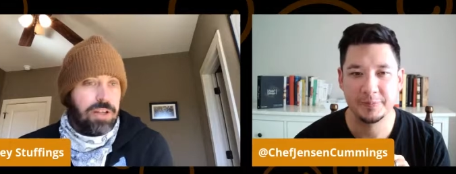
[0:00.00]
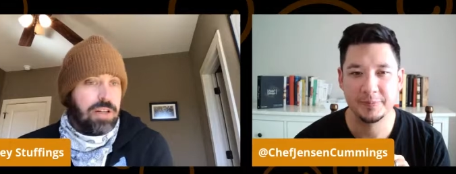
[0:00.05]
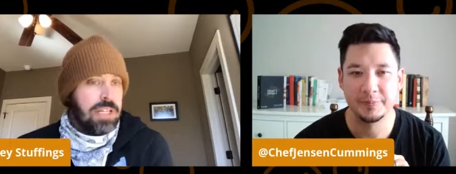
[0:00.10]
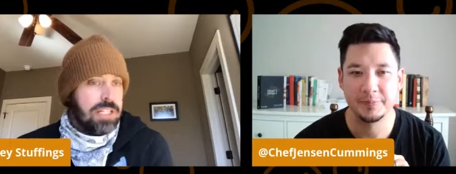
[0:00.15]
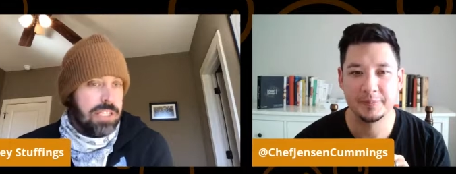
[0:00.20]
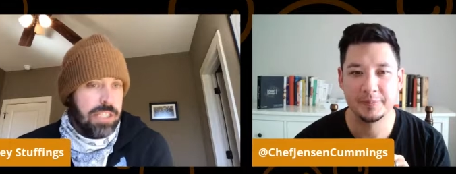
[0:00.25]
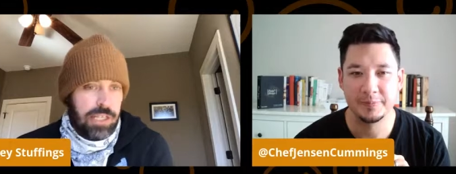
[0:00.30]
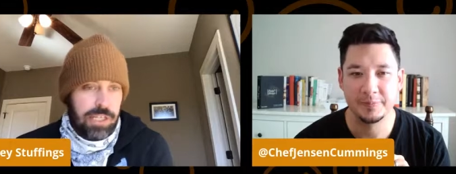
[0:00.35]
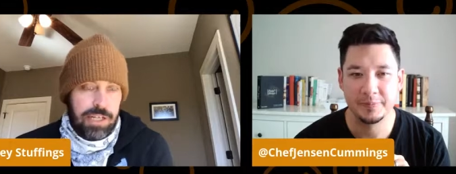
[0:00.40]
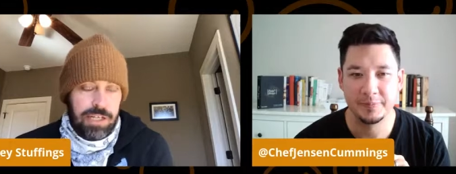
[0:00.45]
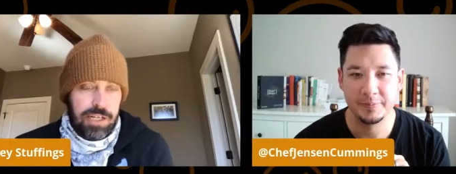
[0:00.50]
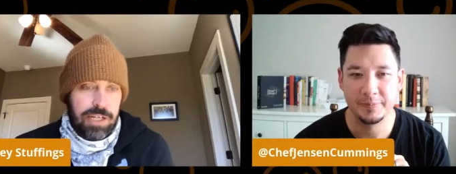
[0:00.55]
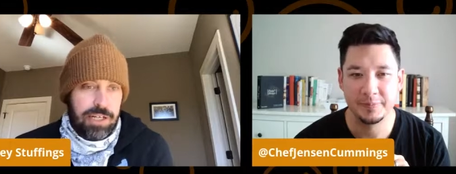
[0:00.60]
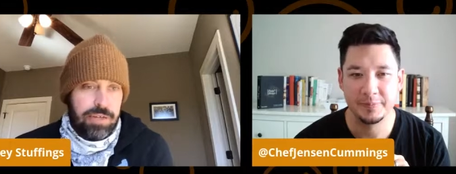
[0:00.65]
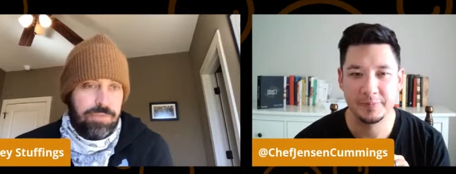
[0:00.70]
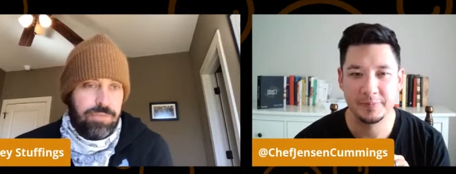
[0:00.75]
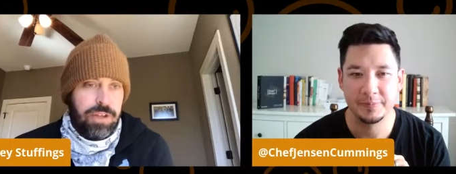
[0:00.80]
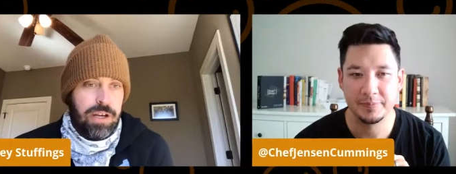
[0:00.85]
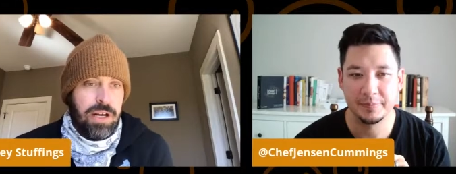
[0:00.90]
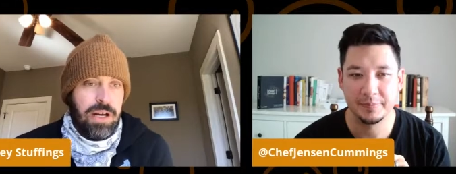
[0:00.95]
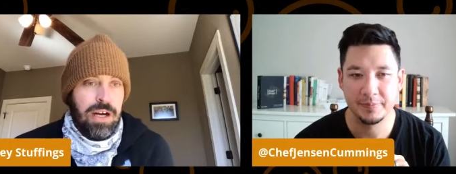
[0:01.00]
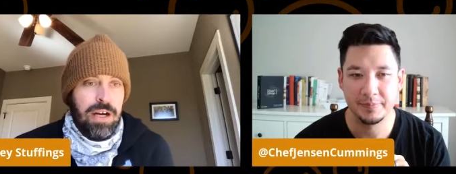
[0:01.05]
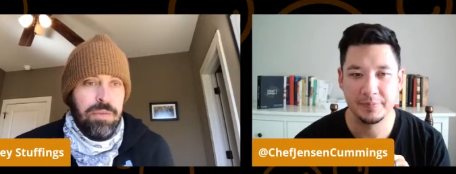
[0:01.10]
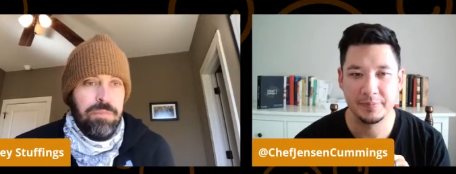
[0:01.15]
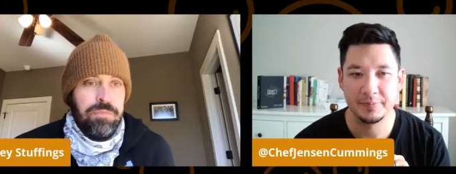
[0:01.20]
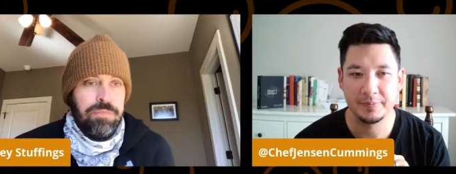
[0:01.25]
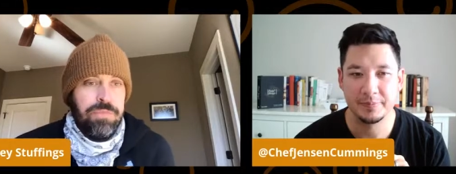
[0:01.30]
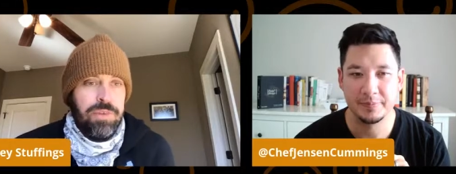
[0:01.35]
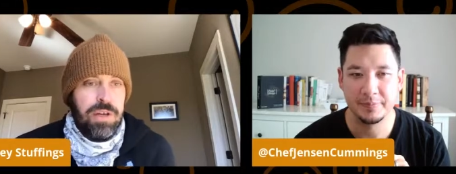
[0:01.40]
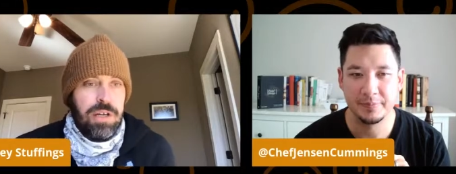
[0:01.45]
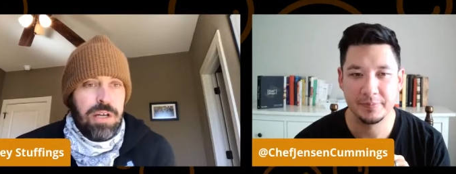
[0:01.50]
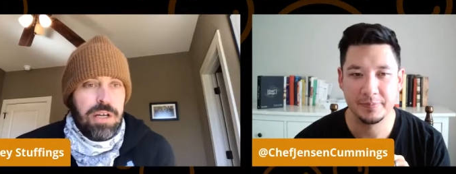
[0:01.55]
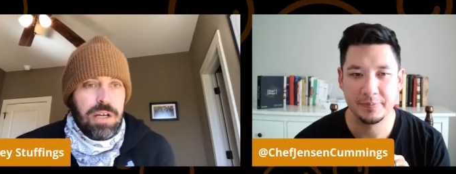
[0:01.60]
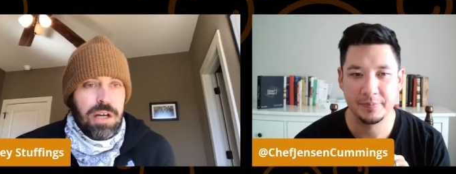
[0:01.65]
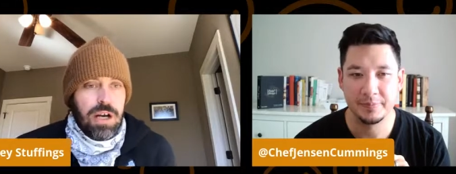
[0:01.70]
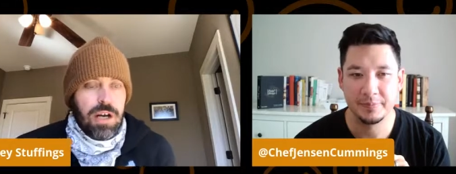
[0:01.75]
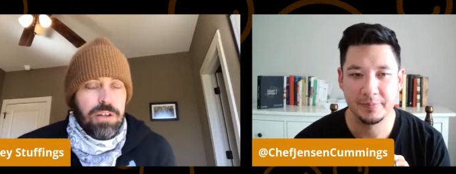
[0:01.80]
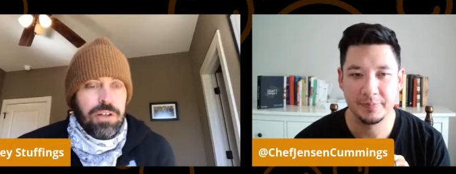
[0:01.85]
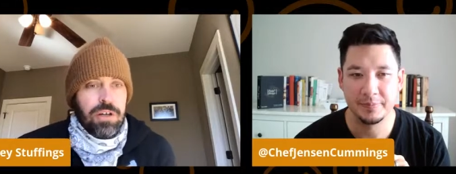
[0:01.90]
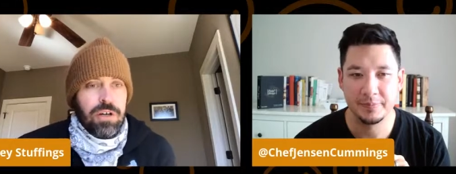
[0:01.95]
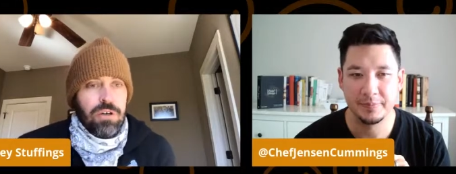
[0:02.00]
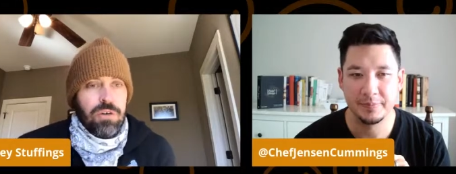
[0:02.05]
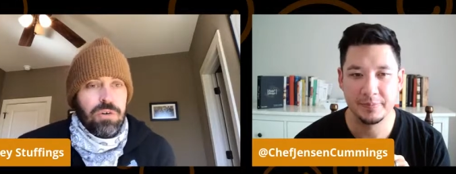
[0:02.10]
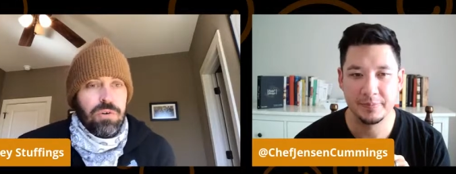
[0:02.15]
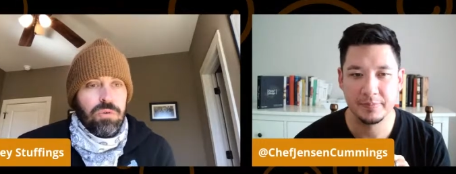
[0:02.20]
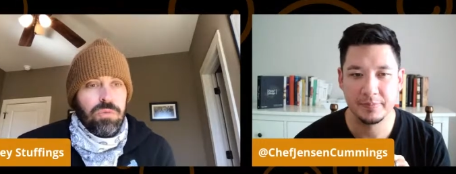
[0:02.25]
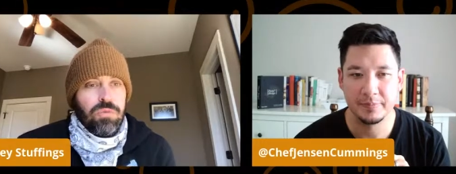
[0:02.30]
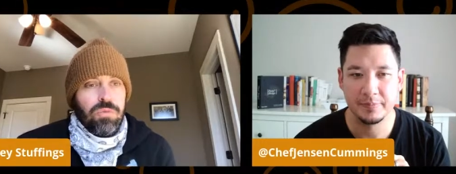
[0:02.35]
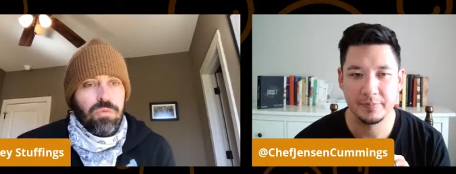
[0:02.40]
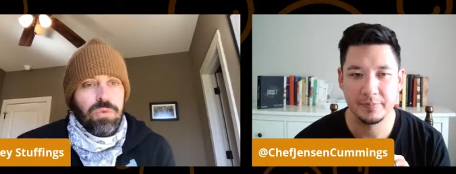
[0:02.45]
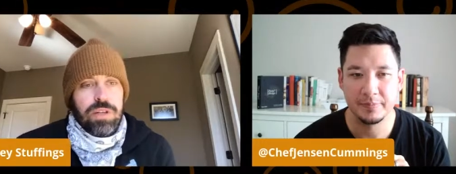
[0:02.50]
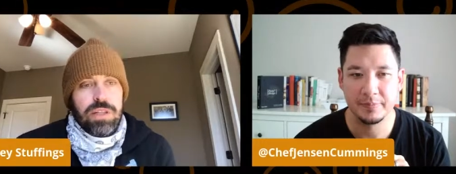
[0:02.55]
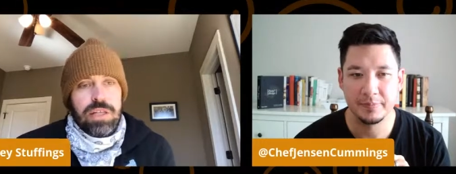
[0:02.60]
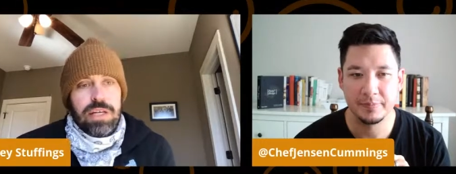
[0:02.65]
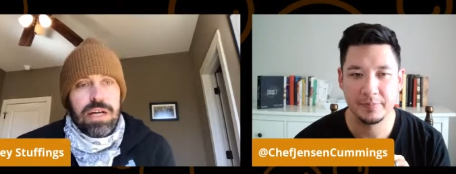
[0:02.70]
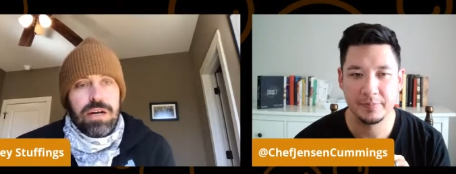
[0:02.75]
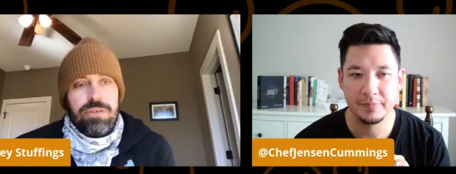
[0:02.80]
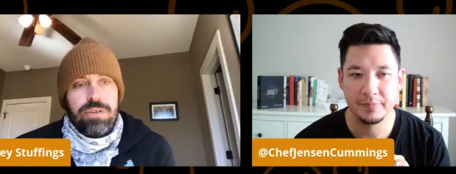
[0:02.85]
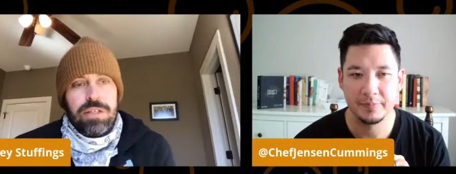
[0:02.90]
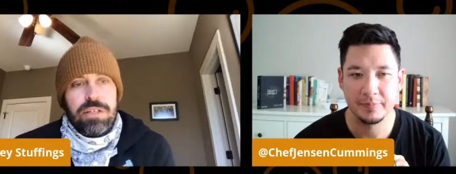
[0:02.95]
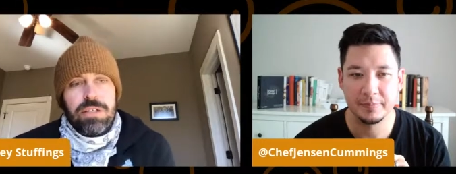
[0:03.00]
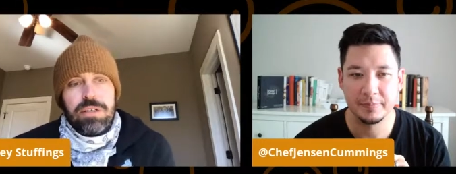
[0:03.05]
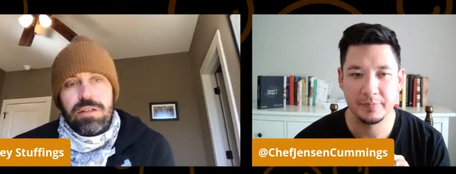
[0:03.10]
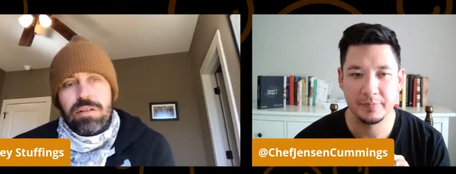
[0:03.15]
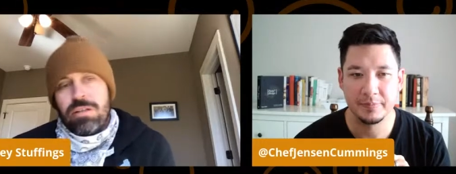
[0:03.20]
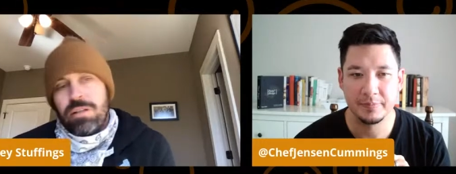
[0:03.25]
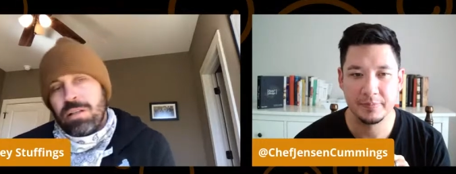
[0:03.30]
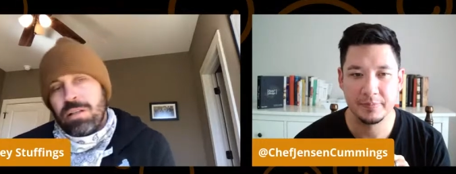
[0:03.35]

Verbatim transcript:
Speaker 1: you know acidity. Um, although one thing I would